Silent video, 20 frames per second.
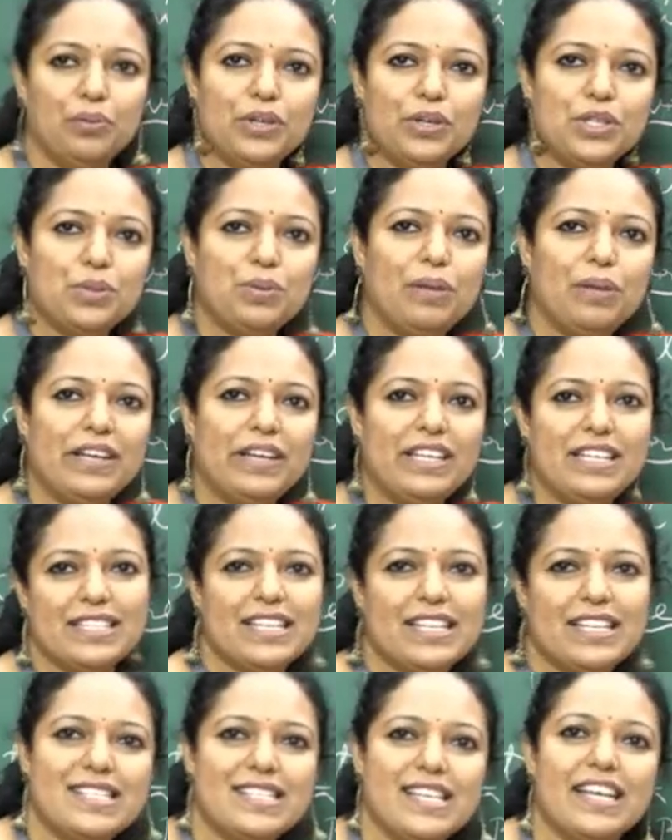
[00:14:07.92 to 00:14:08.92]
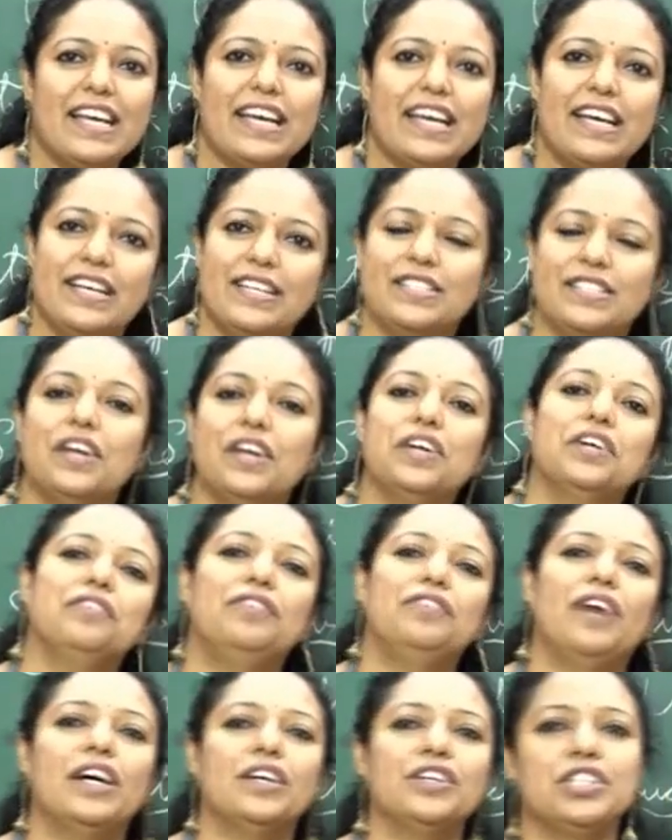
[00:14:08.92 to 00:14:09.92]
which we'll be discussing is
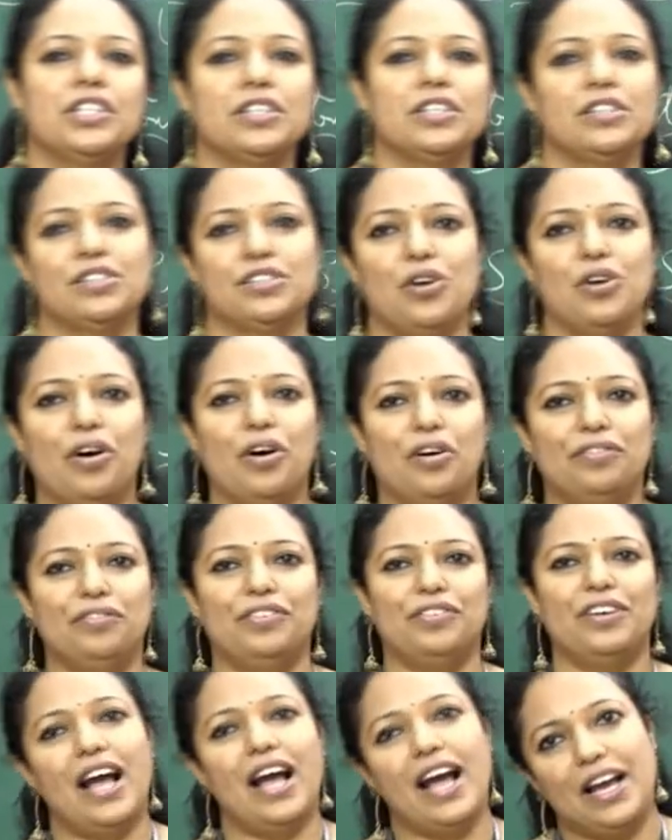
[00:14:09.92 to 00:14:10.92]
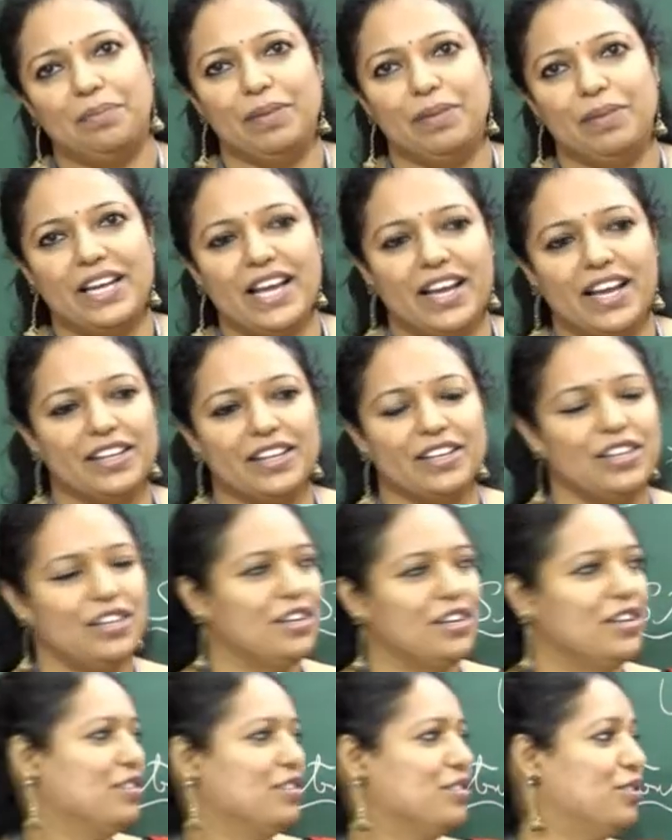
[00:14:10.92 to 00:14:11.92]
functions of RBI.
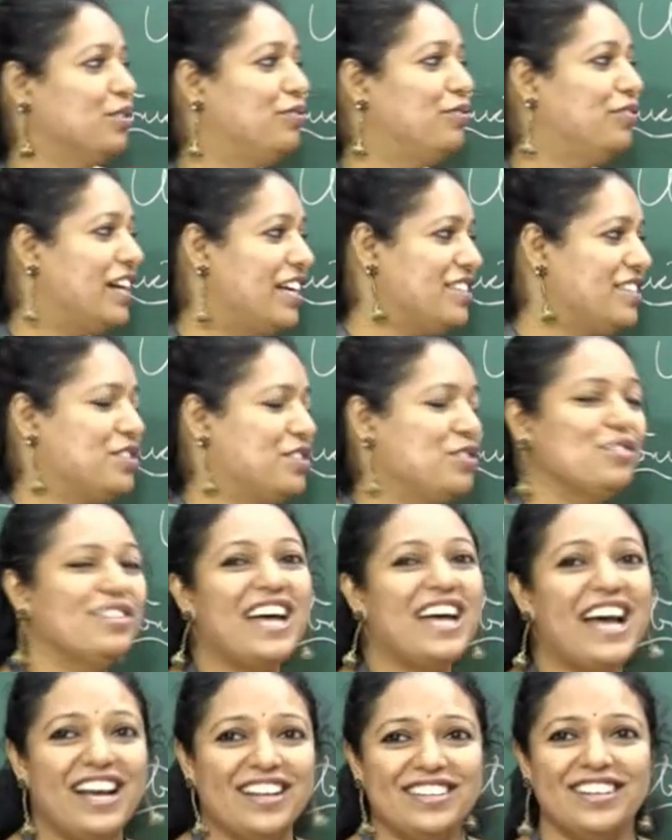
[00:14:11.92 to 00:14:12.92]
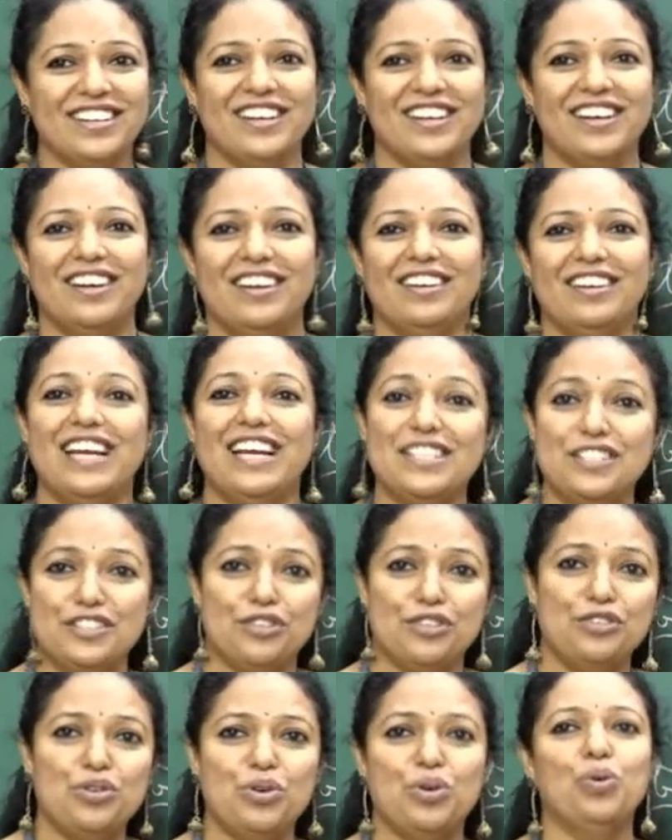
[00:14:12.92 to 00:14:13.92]
So first to that,
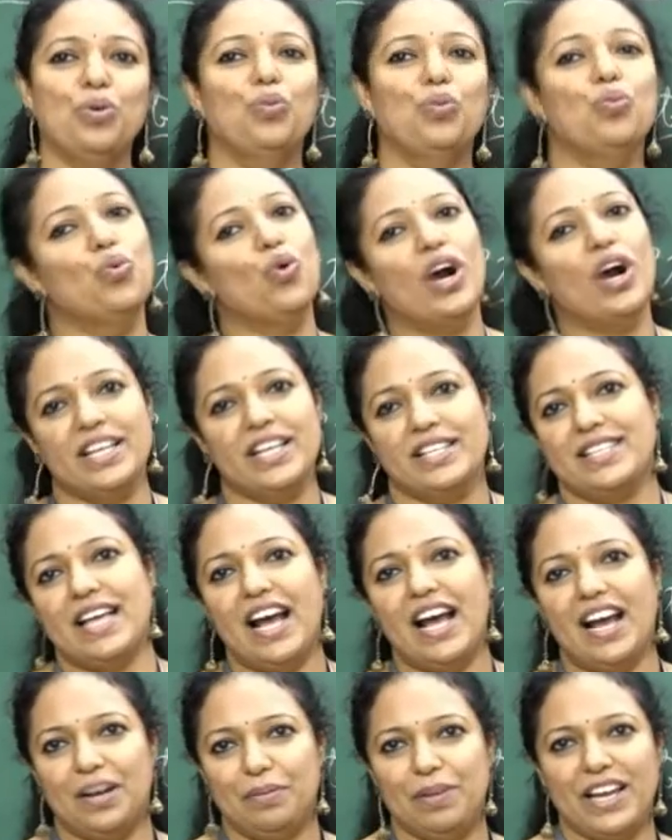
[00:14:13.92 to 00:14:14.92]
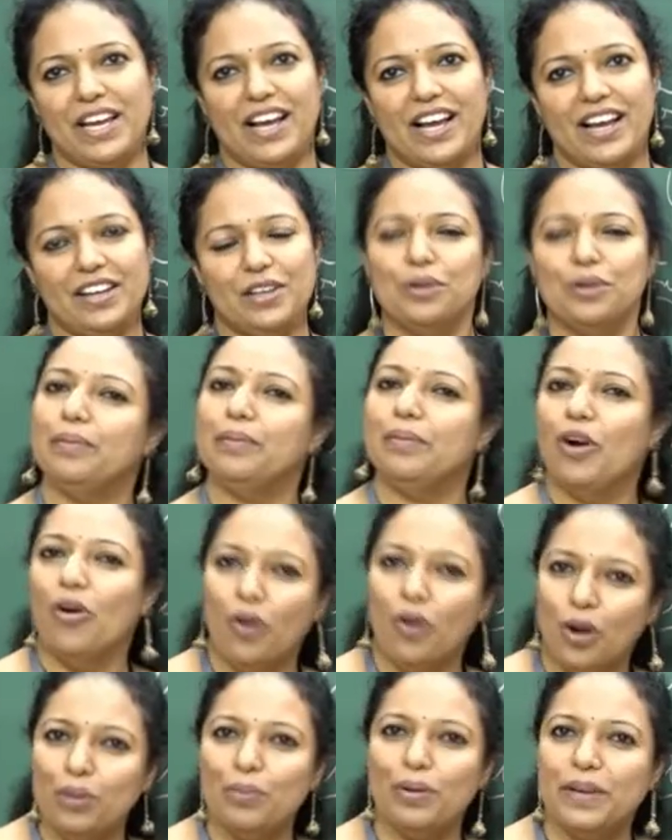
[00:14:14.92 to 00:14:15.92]
let's know what is RBI.
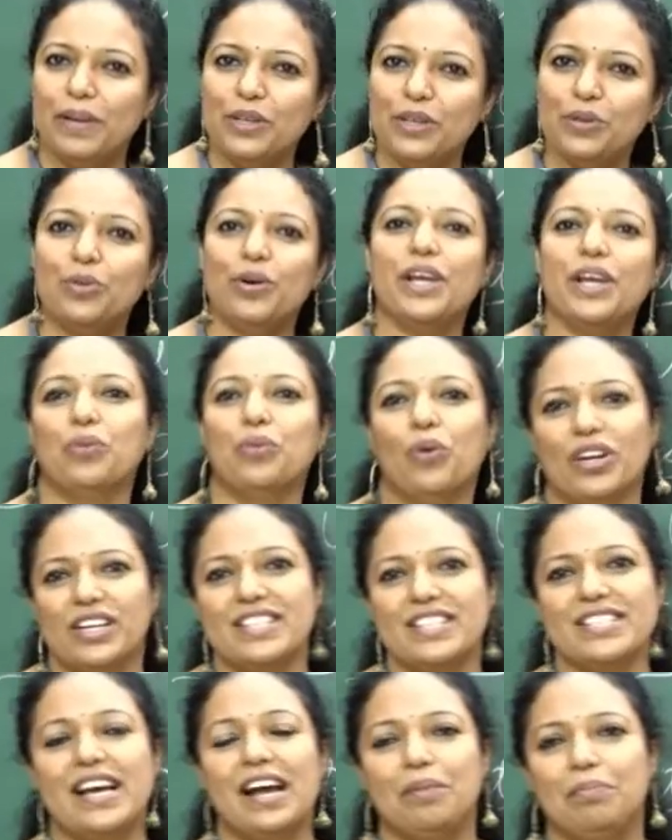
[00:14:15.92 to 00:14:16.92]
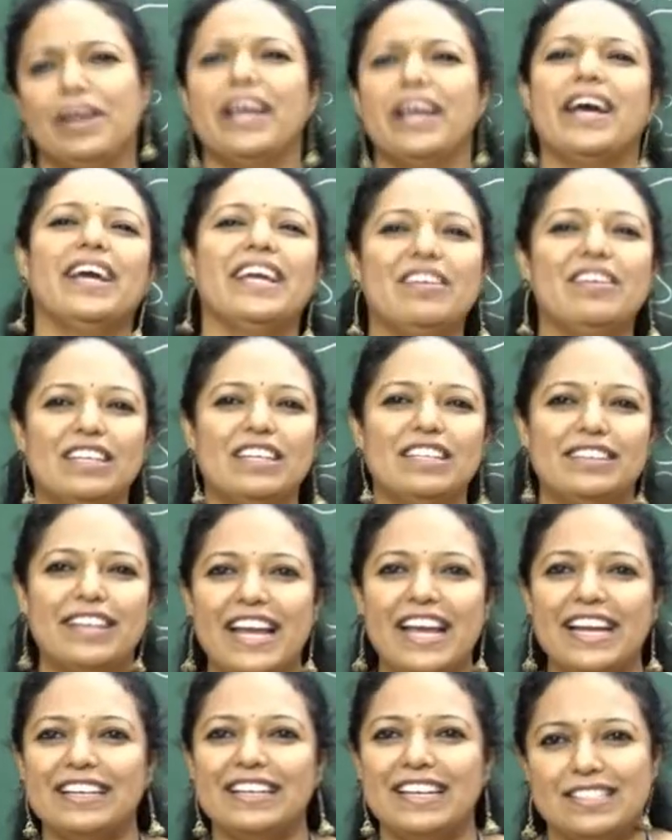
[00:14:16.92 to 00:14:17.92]
All will be knowing what is RBI. Even
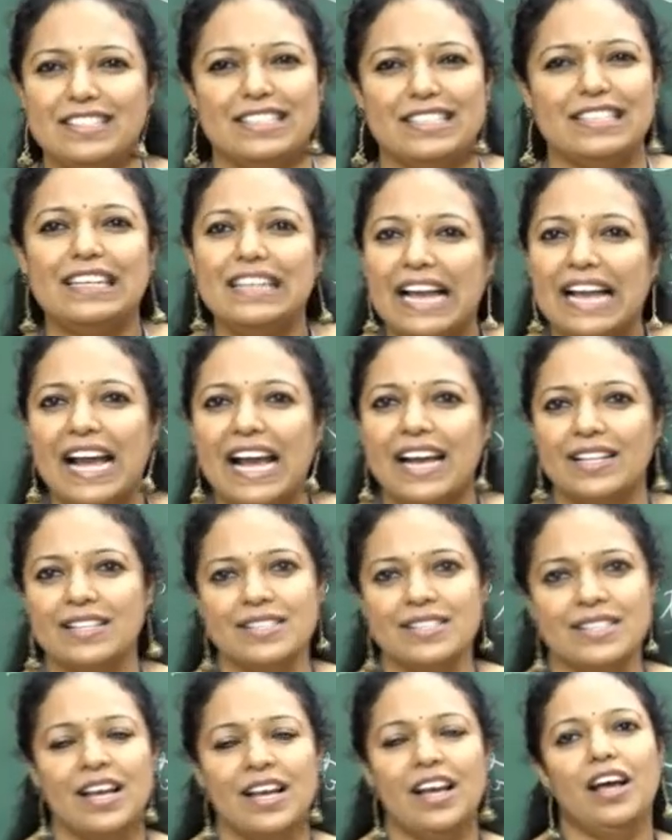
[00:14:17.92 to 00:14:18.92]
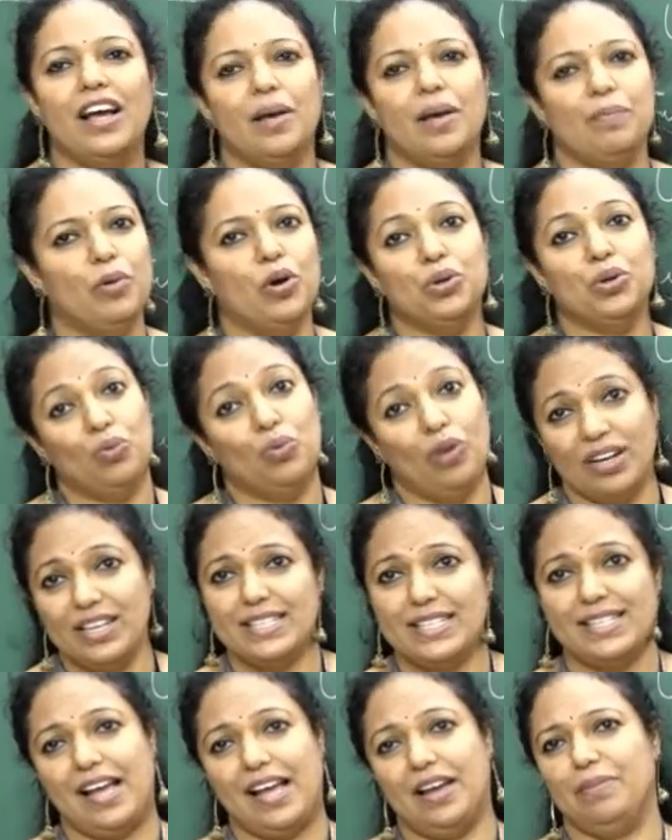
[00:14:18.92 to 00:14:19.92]
then, let's glance upon what
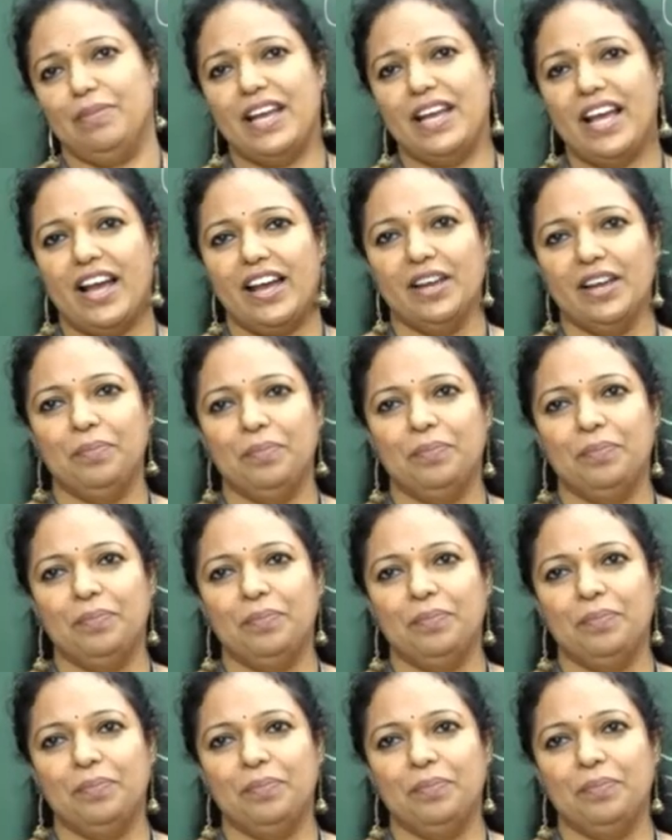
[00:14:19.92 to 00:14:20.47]
is RBI.